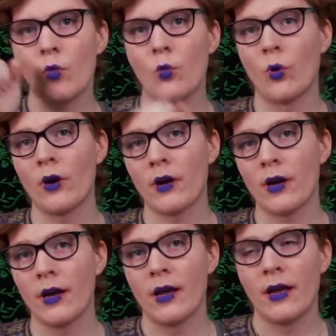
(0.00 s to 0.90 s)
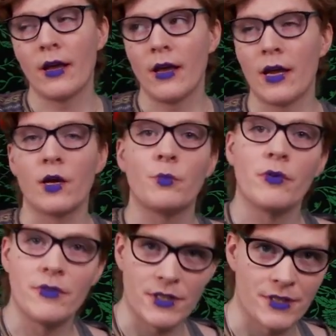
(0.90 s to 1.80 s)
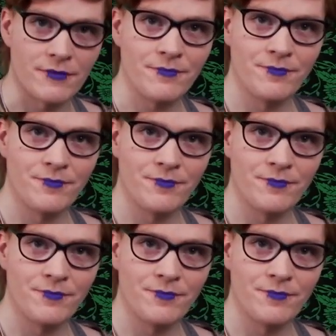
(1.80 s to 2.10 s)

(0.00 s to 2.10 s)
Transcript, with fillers: work, and provision